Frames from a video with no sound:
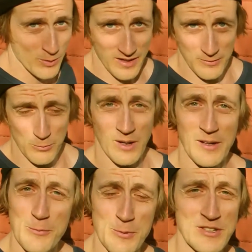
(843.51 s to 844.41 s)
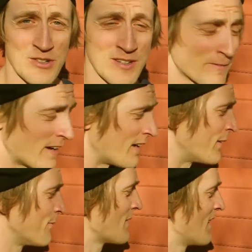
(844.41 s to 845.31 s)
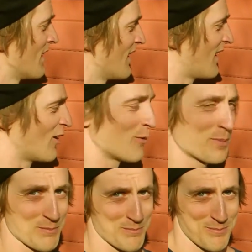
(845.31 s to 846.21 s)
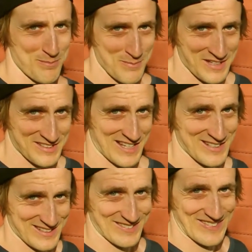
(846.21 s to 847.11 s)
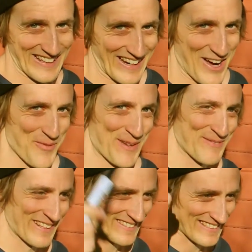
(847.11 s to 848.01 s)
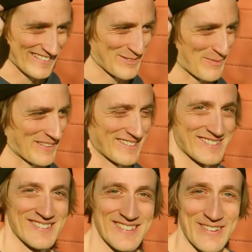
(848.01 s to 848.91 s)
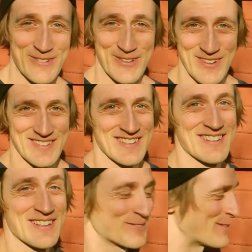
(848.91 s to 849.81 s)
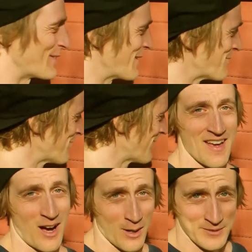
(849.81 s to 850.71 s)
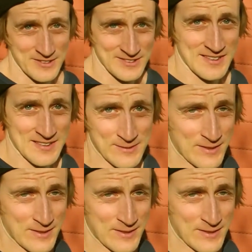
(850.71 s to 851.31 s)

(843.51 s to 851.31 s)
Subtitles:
what we should defend. I hope it makes sense. I hope it makes sense as much as for you as it does for me. Obviously this